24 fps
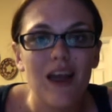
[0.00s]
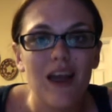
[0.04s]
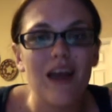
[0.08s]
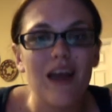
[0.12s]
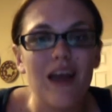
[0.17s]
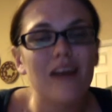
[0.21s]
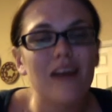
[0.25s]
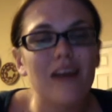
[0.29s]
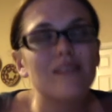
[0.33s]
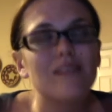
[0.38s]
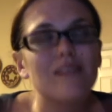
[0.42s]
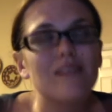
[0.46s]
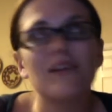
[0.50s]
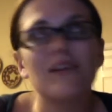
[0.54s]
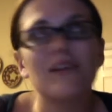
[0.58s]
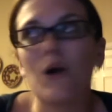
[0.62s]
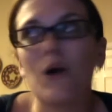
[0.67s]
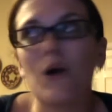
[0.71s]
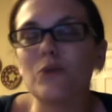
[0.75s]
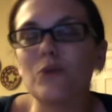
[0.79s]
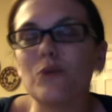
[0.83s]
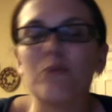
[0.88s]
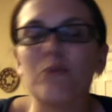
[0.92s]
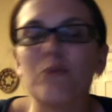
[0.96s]
And,
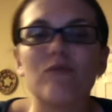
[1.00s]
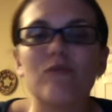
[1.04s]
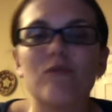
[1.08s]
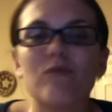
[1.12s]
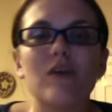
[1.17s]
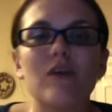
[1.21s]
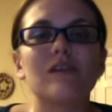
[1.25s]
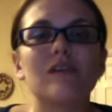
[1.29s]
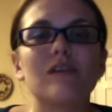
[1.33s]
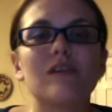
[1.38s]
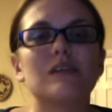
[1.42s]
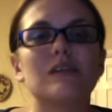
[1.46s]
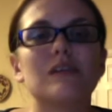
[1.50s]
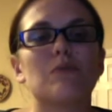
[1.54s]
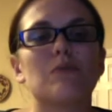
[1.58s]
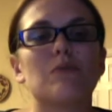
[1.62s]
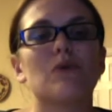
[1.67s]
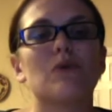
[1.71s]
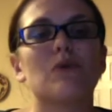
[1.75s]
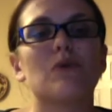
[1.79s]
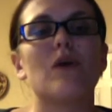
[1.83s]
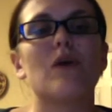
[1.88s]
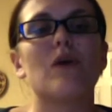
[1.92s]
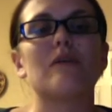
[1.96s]
it's very
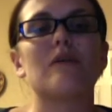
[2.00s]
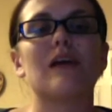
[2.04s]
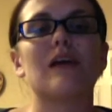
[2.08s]
typical.